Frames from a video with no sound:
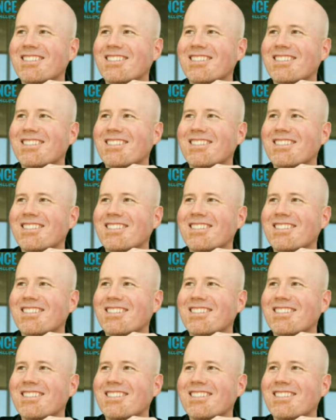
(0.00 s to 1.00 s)

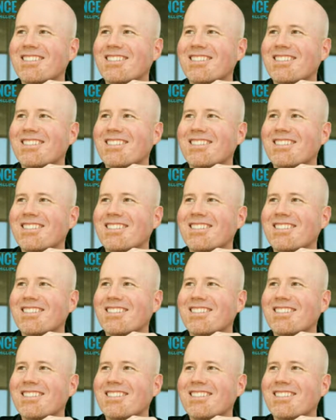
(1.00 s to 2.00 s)

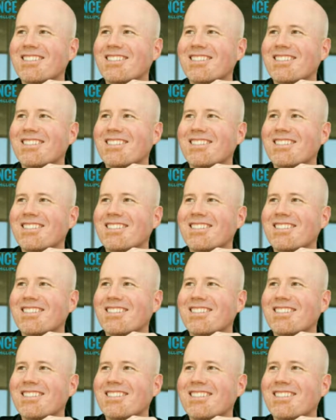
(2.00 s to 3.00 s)

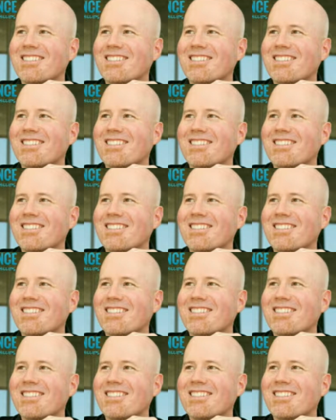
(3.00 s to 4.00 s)

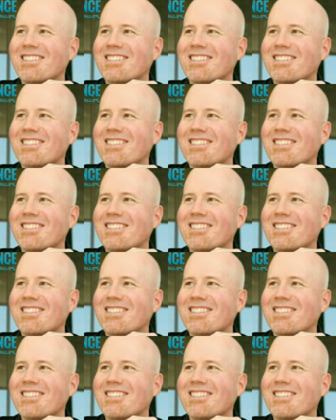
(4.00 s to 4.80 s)
(no lip movement)